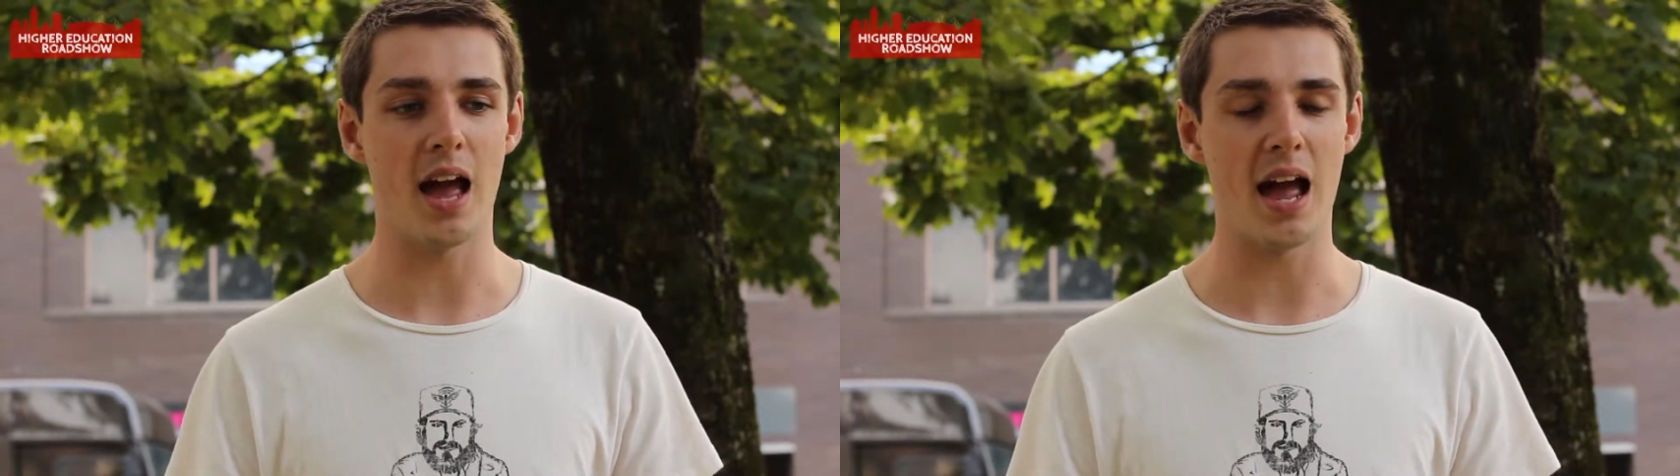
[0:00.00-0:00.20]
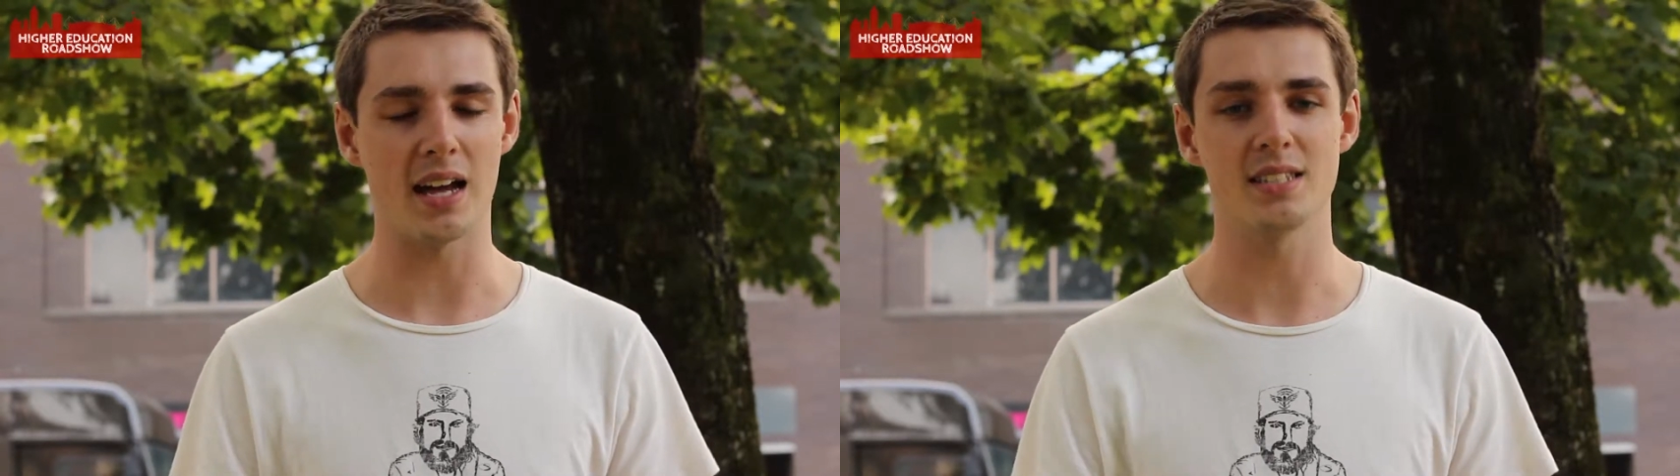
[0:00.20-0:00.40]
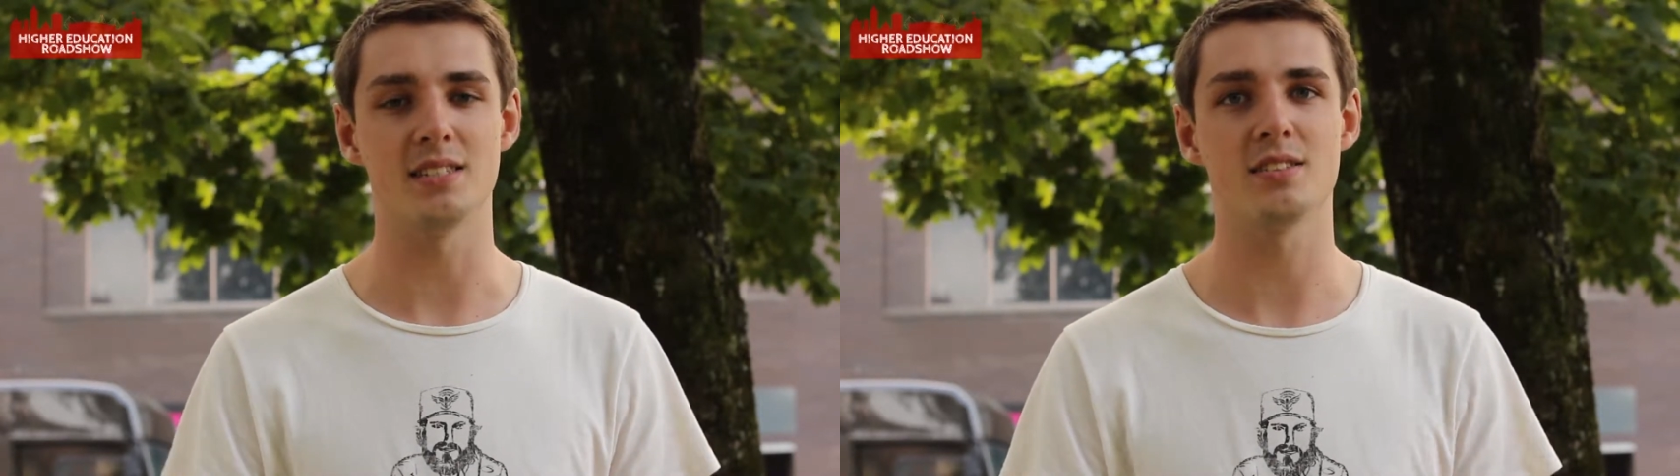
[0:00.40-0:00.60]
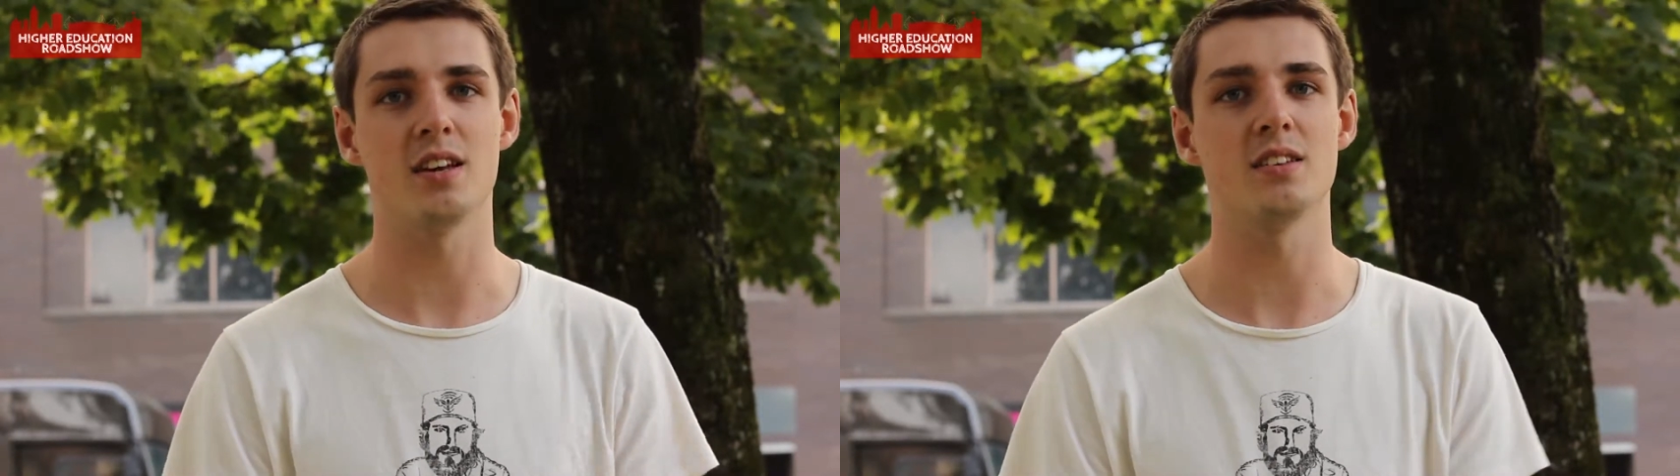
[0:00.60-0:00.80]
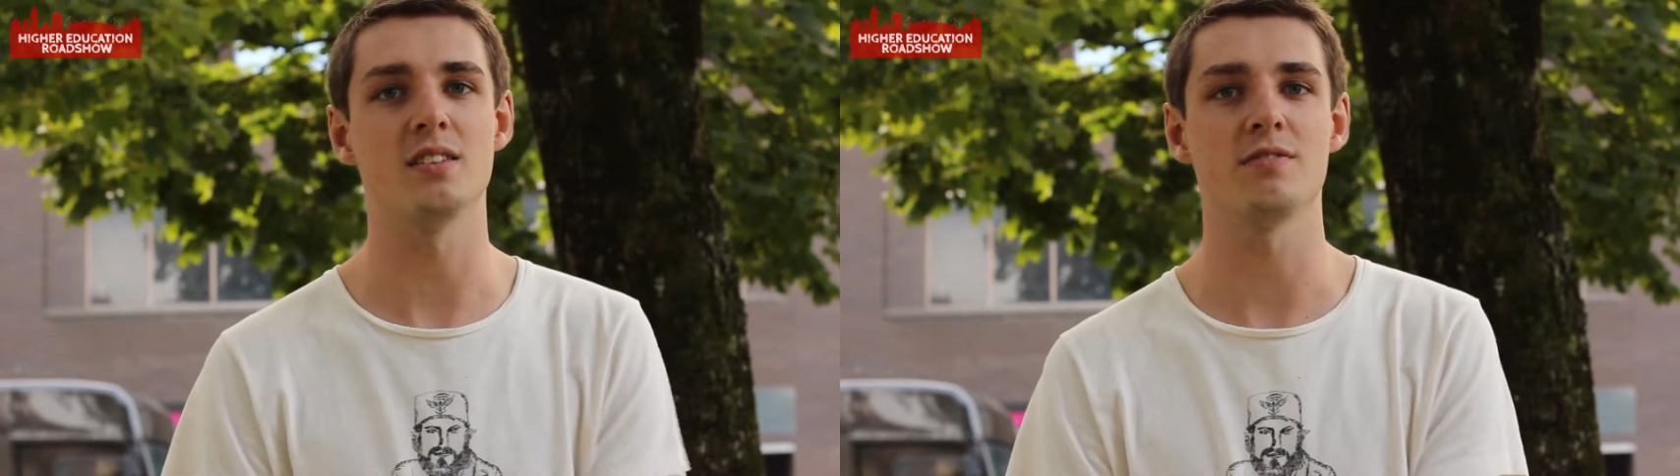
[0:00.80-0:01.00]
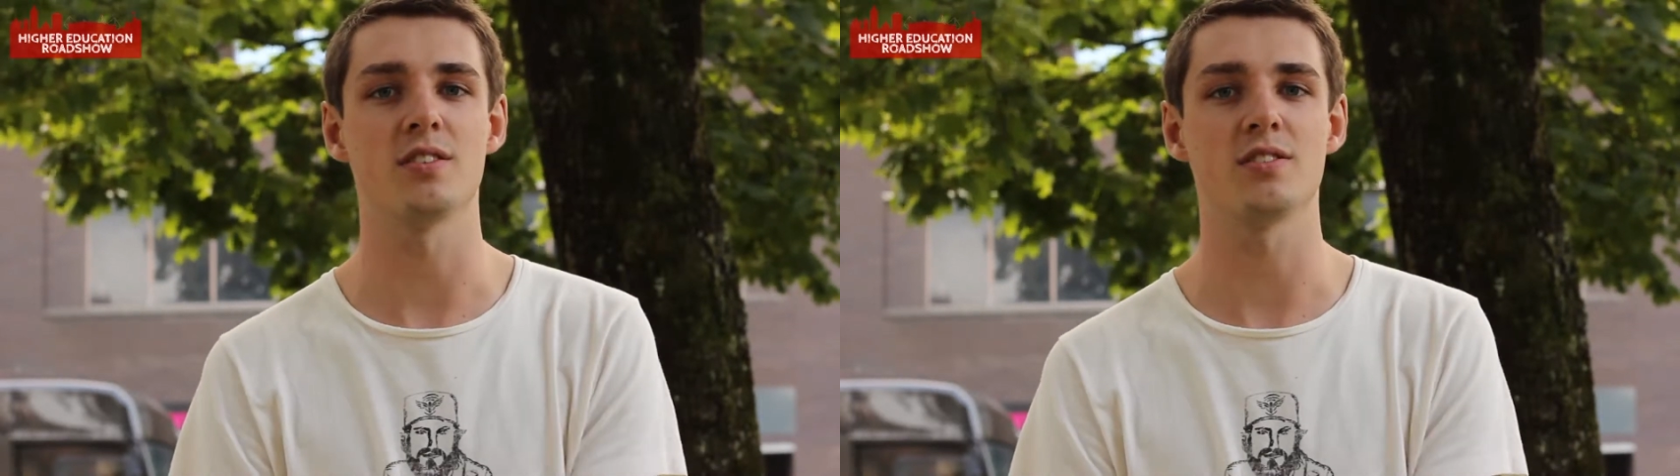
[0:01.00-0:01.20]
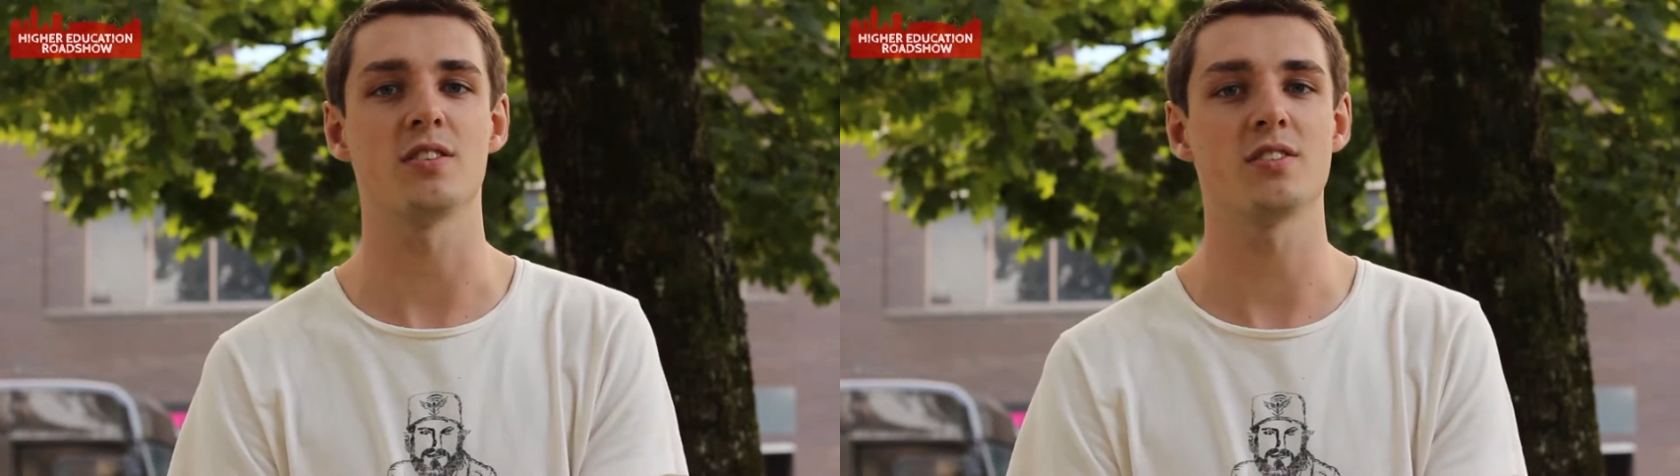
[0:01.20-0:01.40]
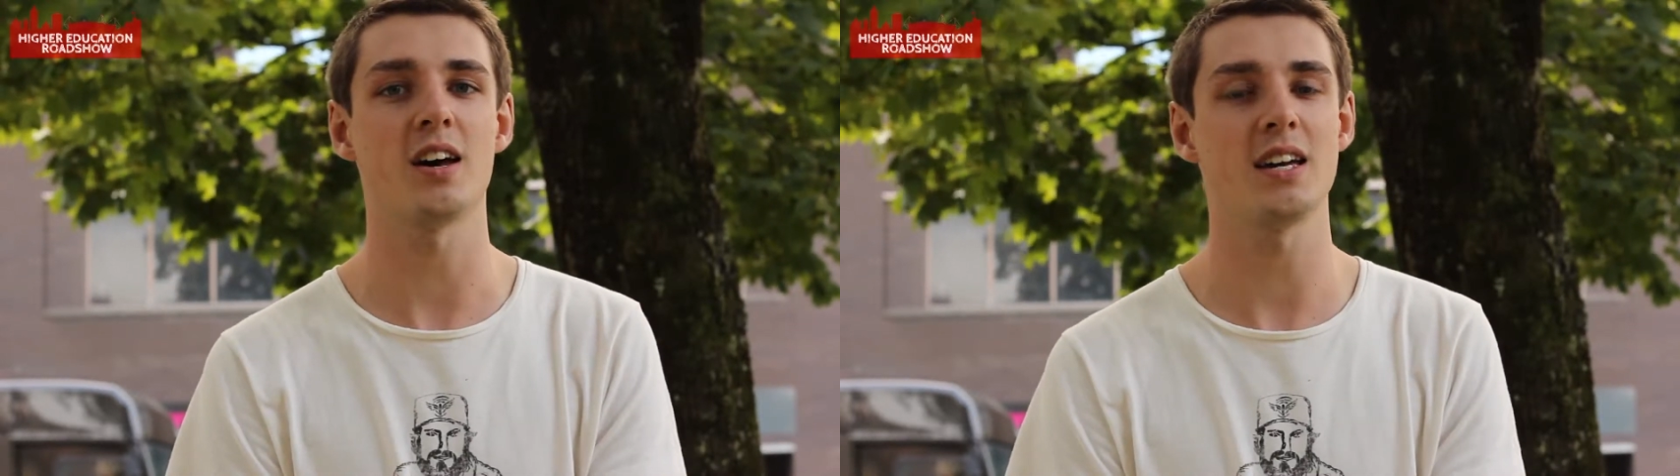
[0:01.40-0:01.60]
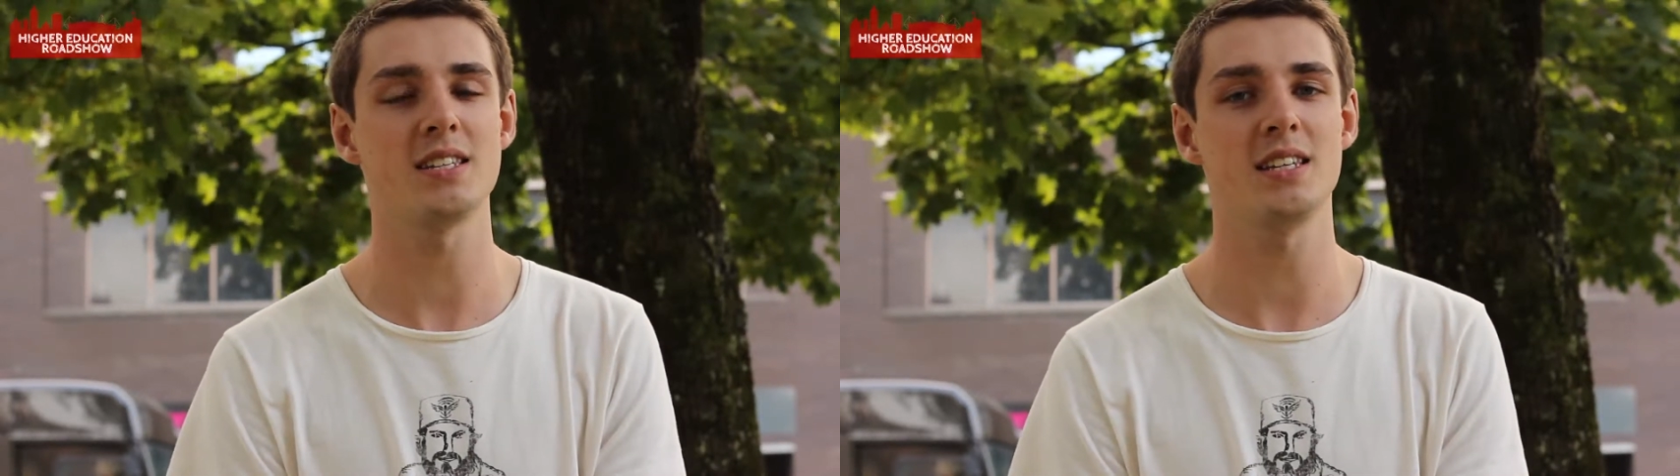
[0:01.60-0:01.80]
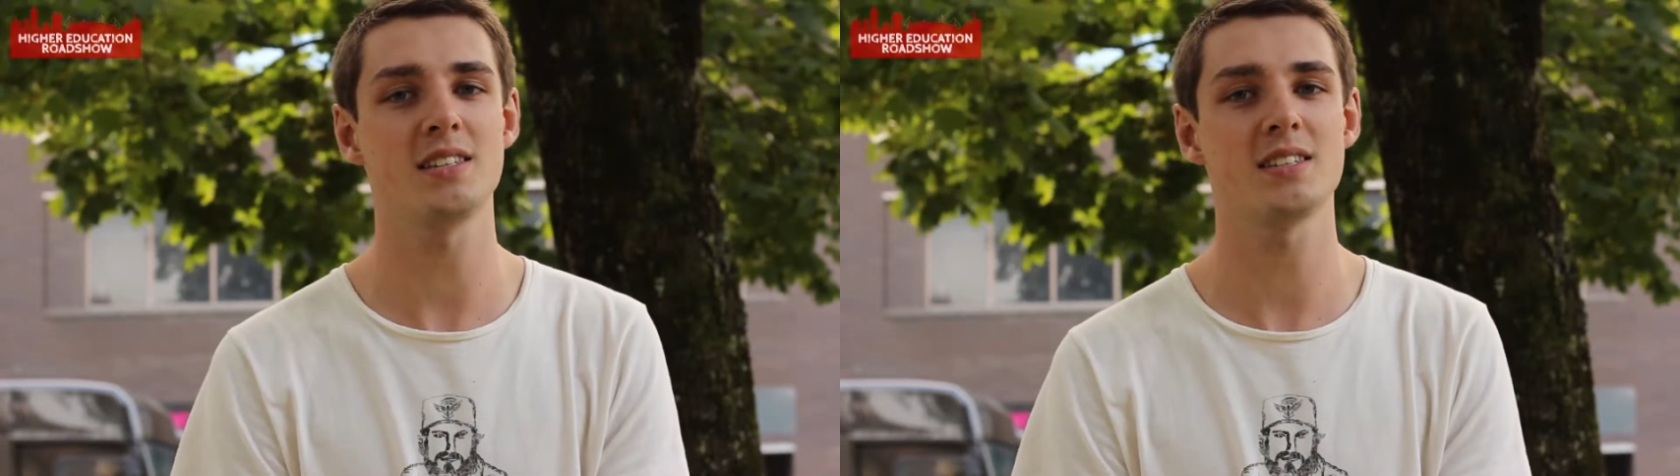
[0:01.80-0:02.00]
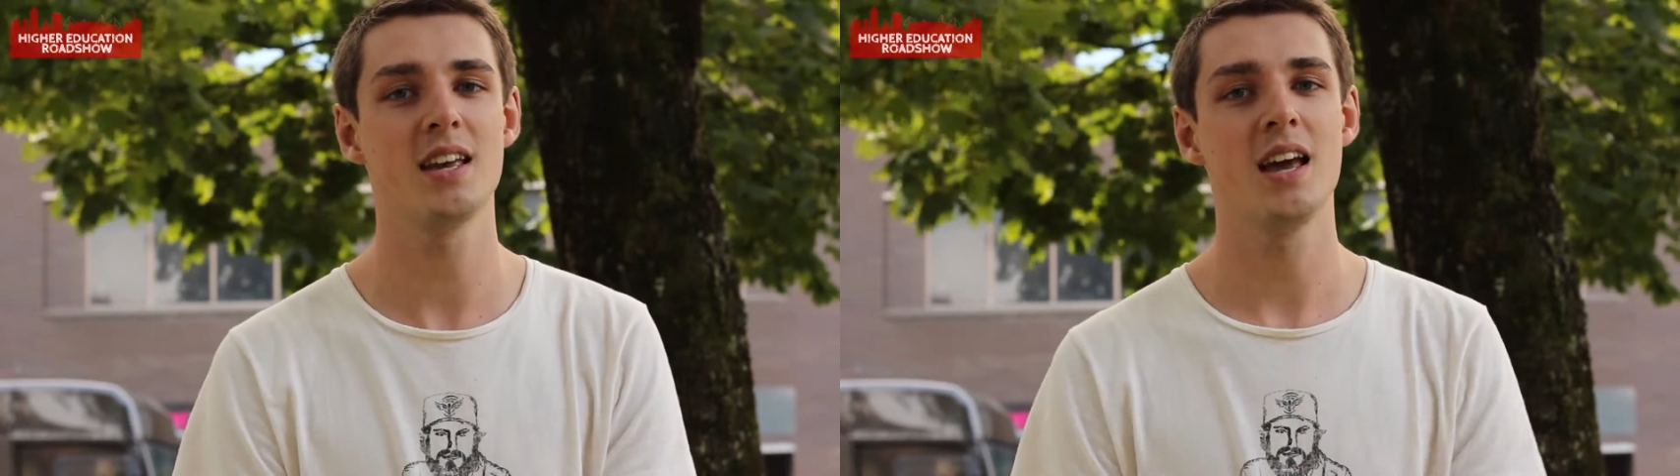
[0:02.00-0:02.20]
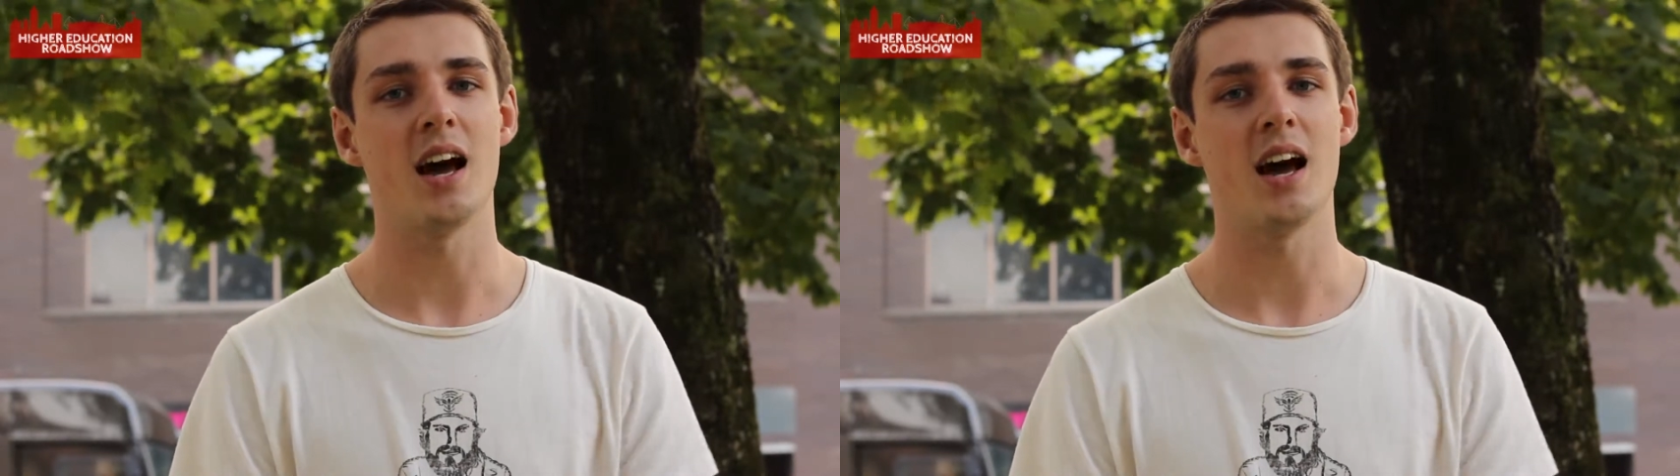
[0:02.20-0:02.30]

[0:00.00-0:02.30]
act in certain different societies.